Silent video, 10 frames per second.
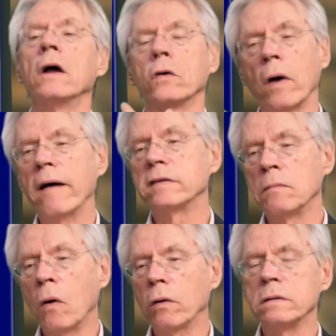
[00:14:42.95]
drives a
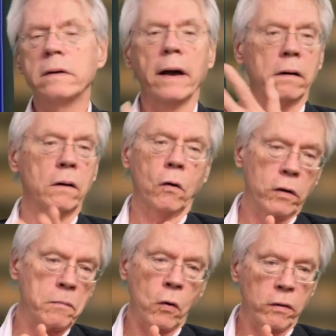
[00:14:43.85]
motorcycle or
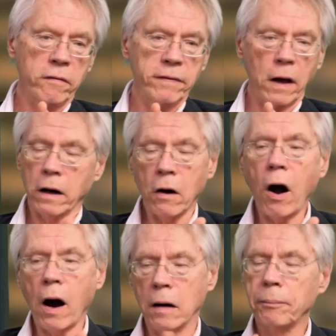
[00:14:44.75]

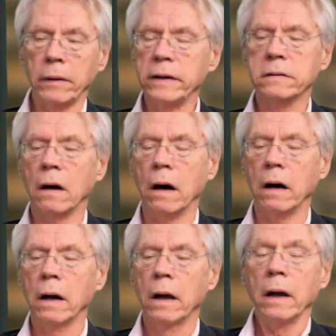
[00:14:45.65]
a police car.